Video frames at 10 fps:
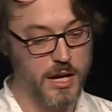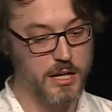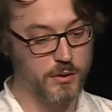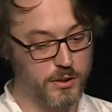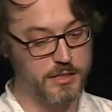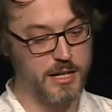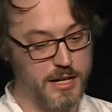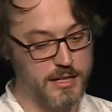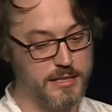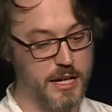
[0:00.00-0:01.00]
in order to
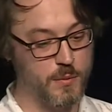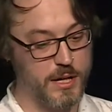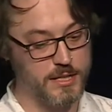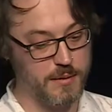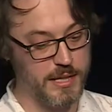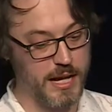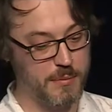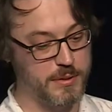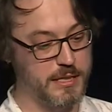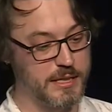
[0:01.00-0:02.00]
understand why something
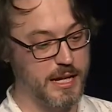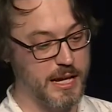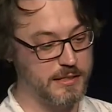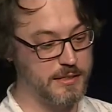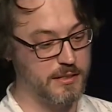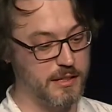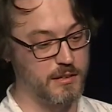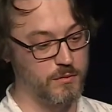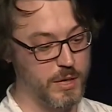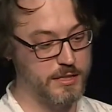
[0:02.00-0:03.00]
happened in the case
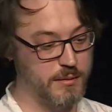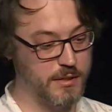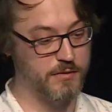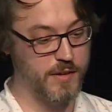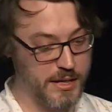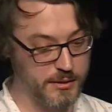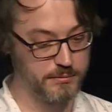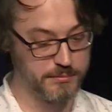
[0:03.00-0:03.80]
of where something failed.